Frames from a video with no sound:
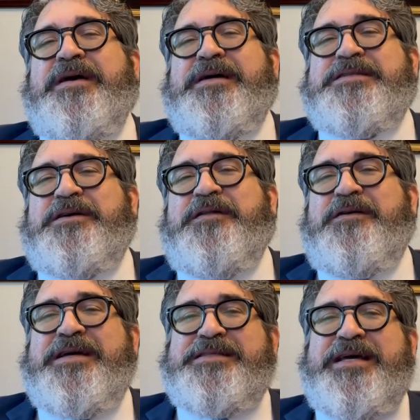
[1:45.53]
So there
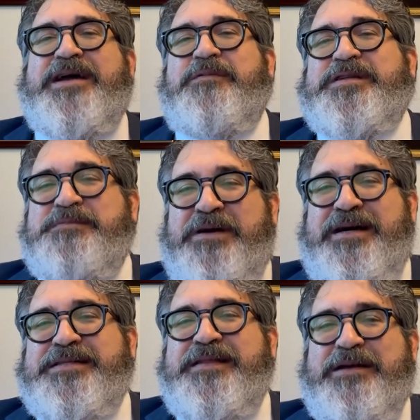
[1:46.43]
is that
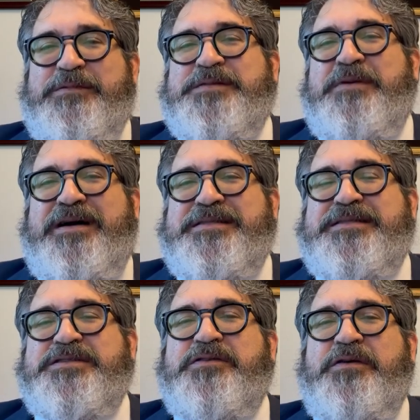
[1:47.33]
response, and that response
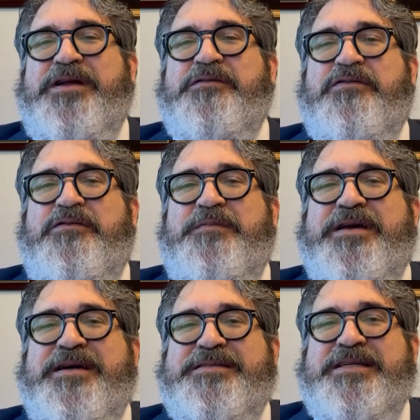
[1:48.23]
is critical
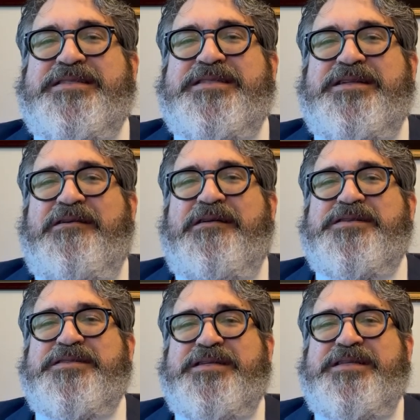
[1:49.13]
because that
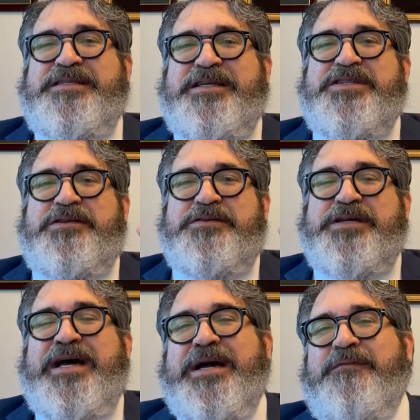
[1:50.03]
starts additional
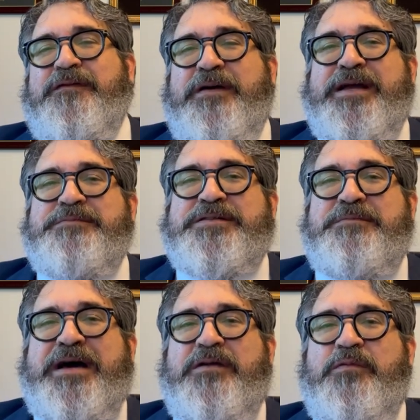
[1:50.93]
time frames
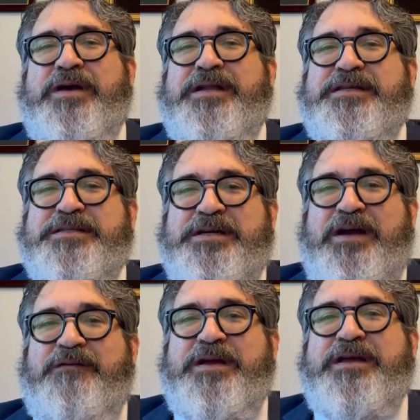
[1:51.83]
about when
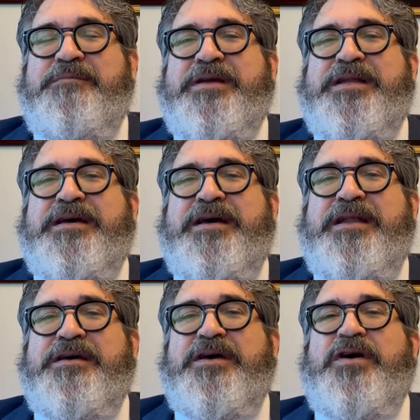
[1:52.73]
discovery can be
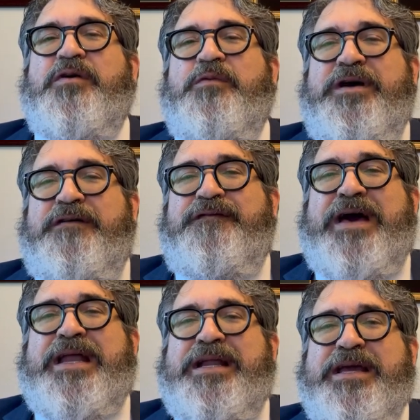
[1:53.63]
done, when a
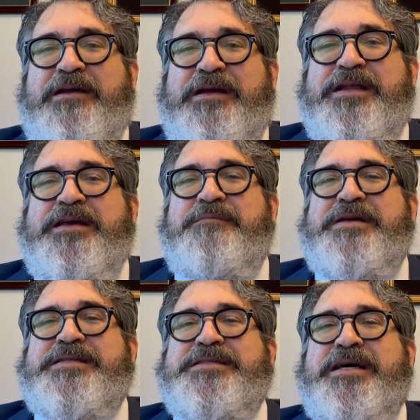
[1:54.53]
final hearing can
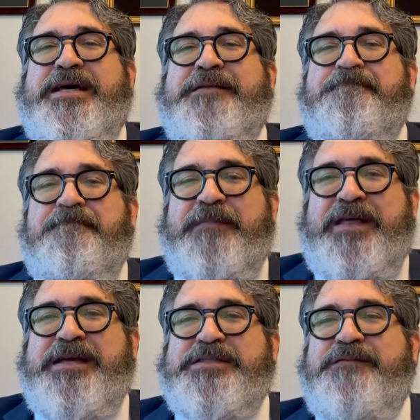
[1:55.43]
be set,
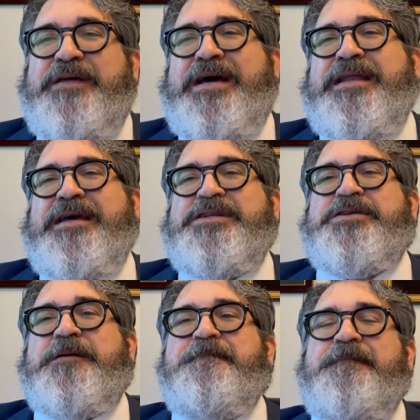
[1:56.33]
things of that
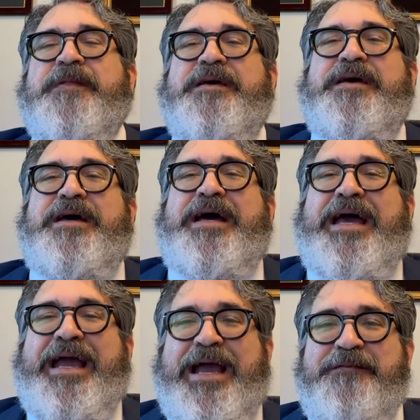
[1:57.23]
nature.
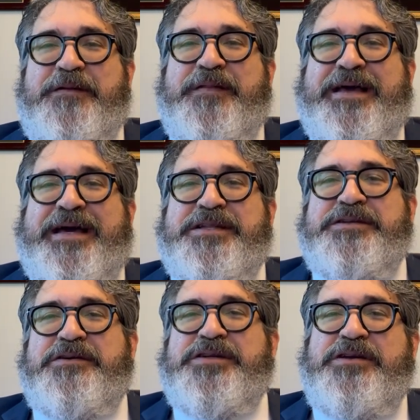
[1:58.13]
After that,
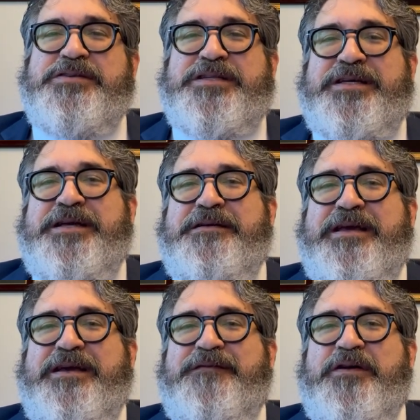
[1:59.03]
you're usually,
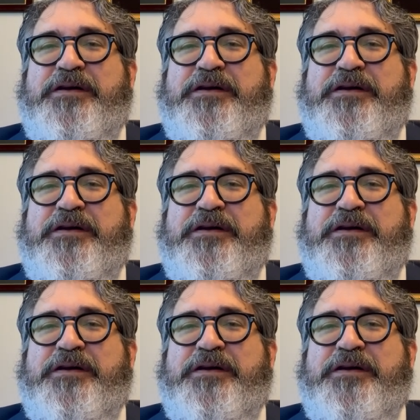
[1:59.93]
if you're